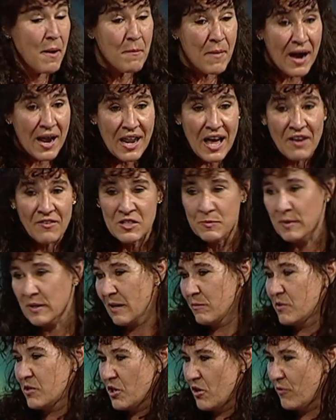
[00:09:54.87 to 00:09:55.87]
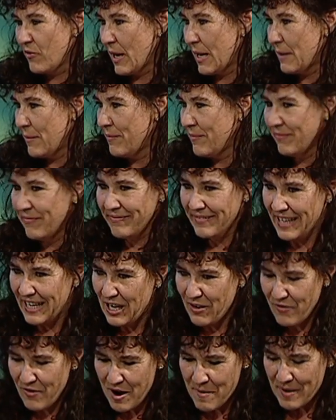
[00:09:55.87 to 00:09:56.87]
my life has become super.
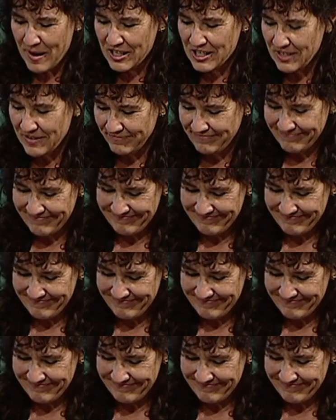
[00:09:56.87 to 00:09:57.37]
Thank you very much.